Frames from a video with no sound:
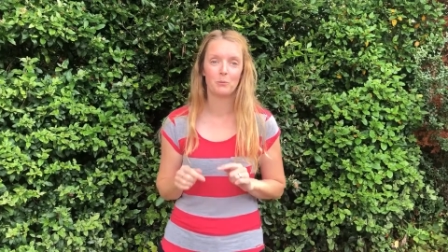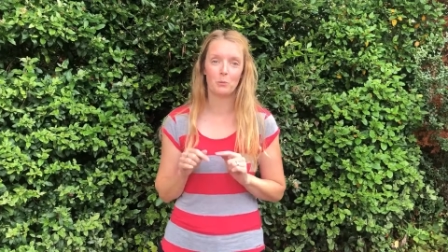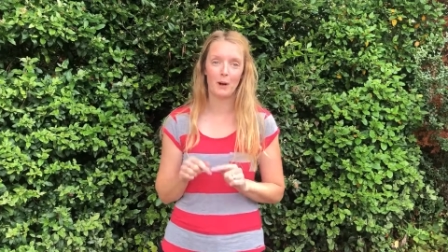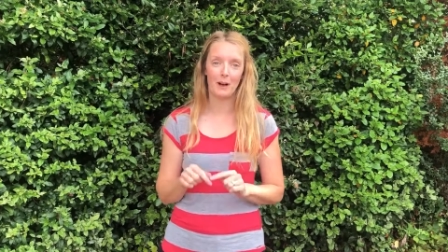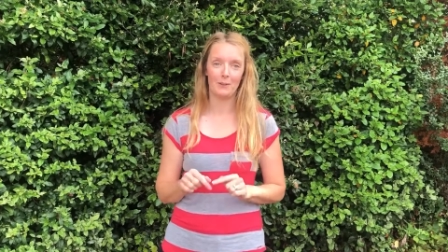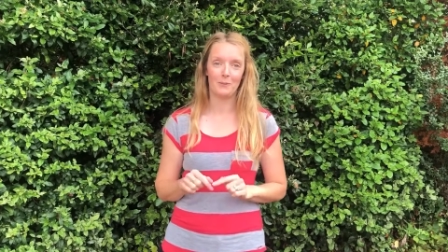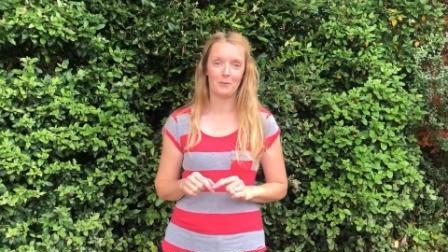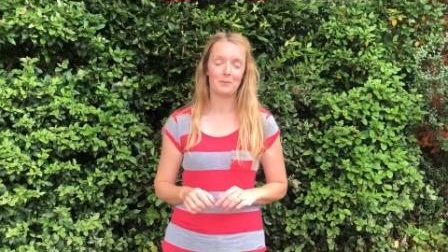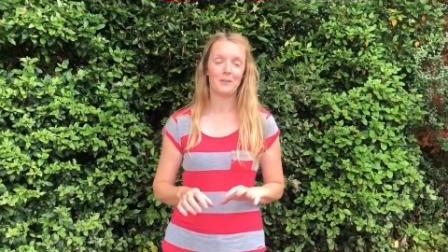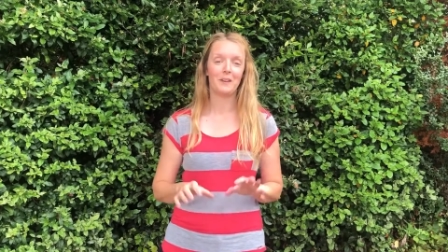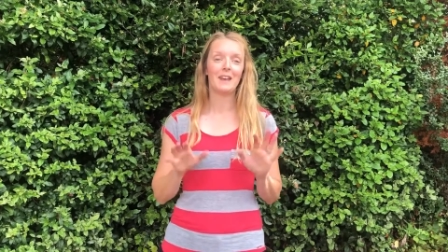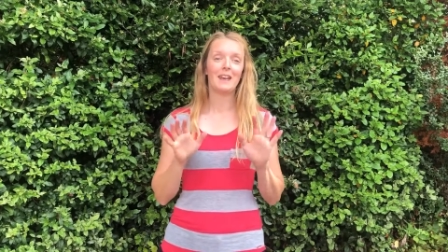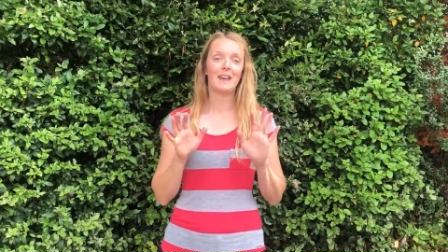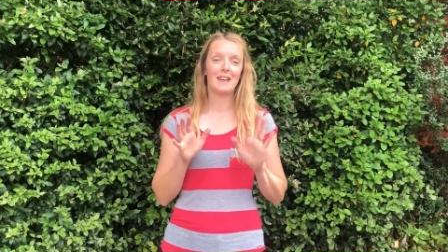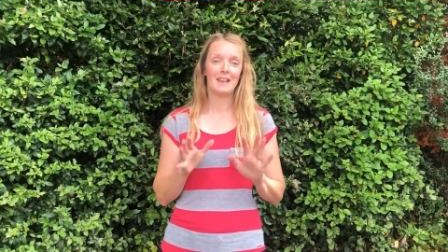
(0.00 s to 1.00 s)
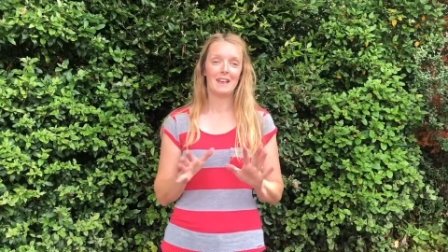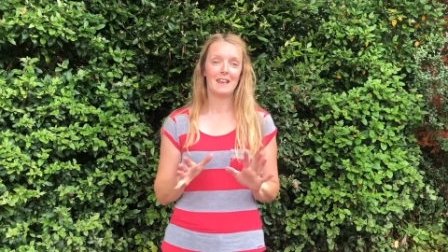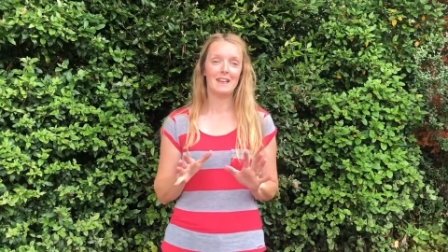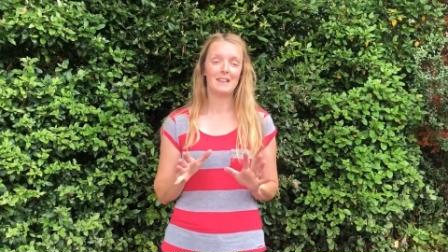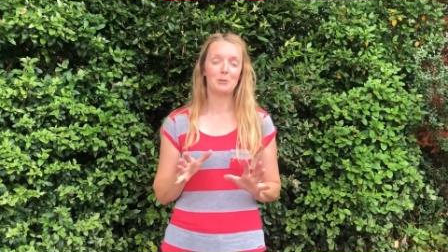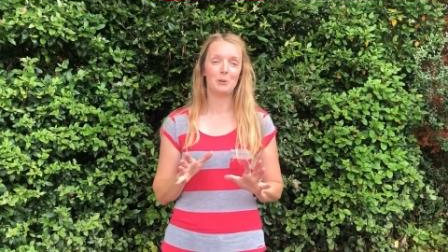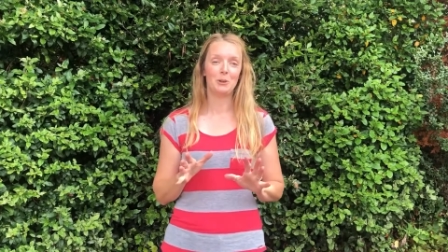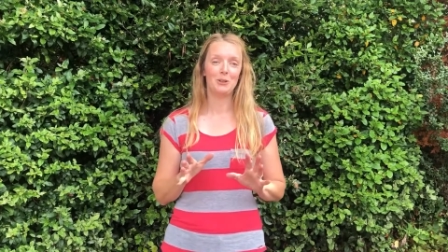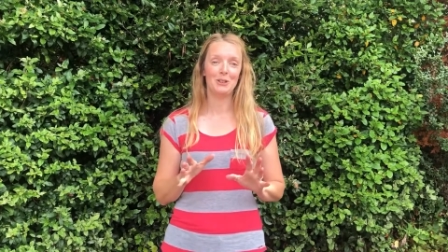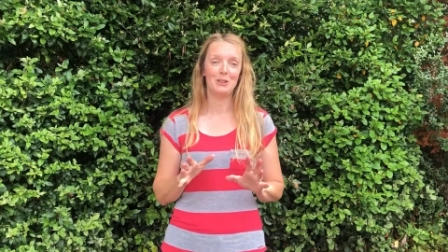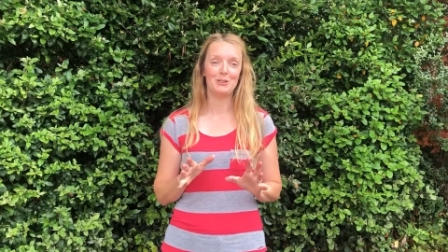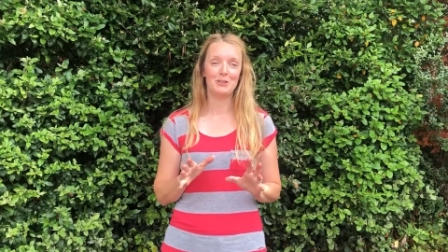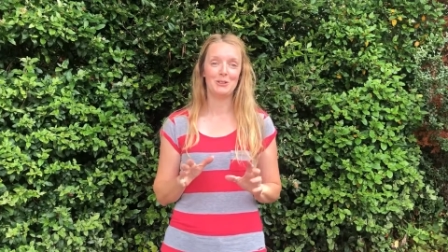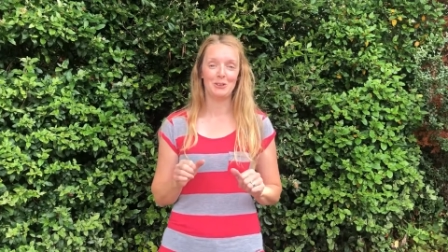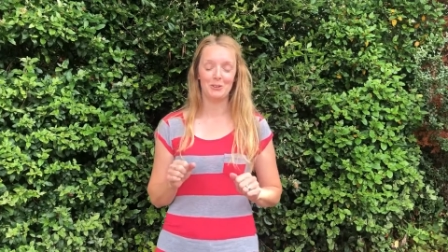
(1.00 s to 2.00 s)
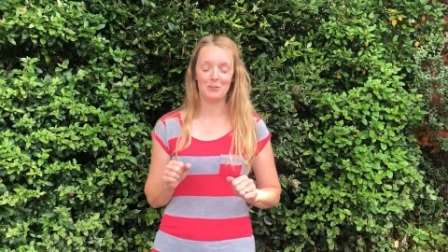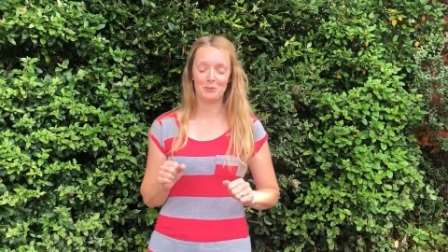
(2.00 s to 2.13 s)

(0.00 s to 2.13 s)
Well, here's what you need to do.